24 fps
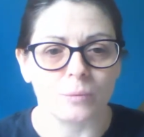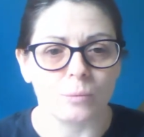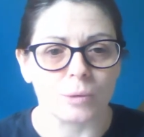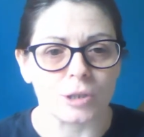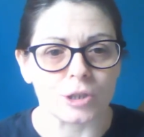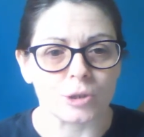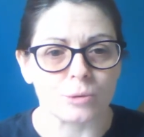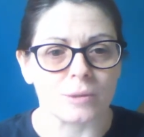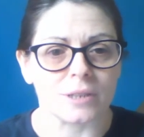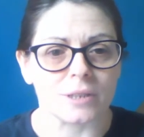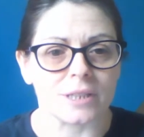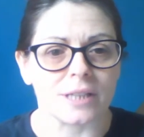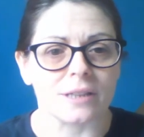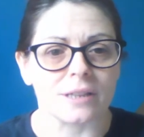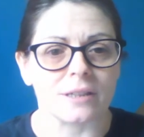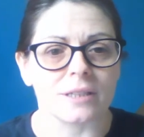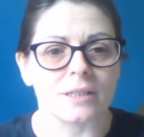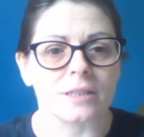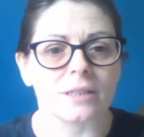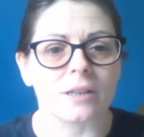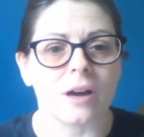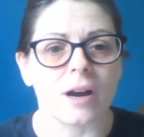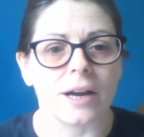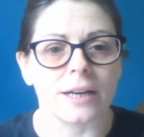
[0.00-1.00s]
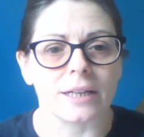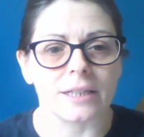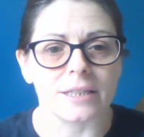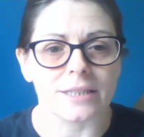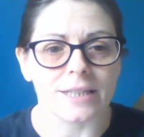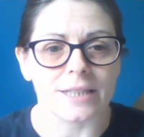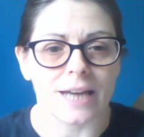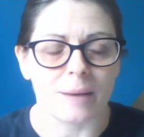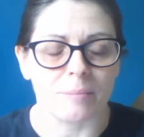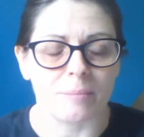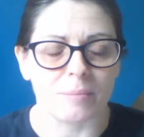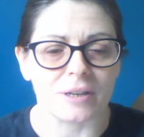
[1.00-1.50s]
which was in the silent
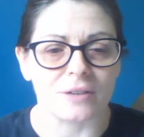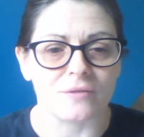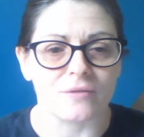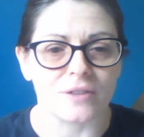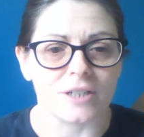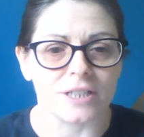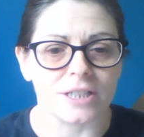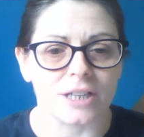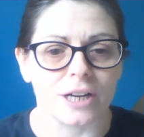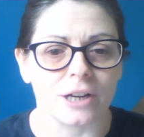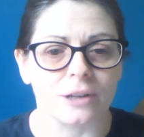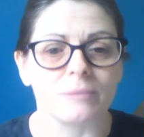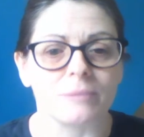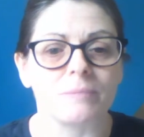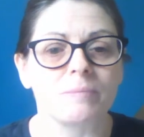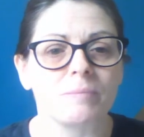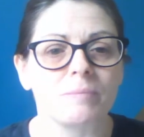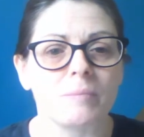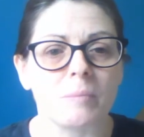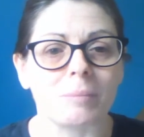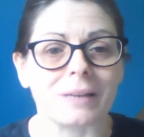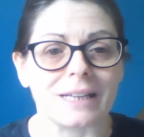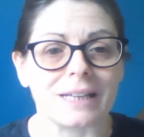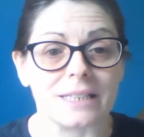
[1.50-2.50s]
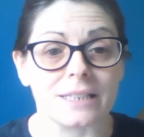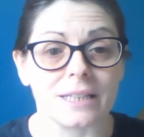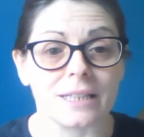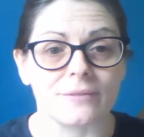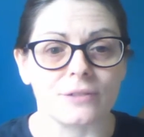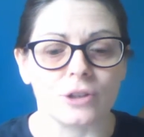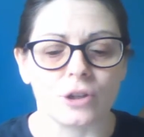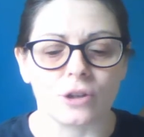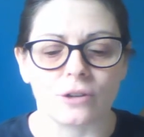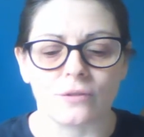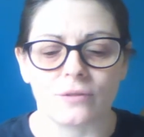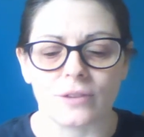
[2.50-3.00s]
tapping video. Please have
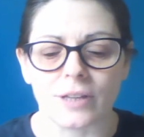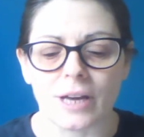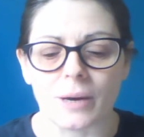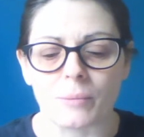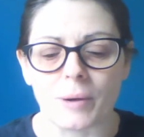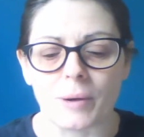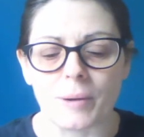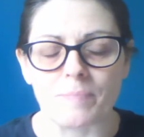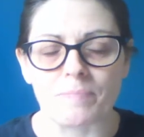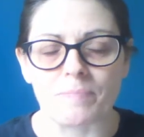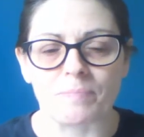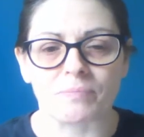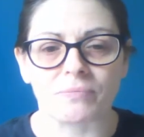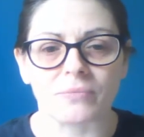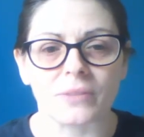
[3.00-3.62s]
a look for that one.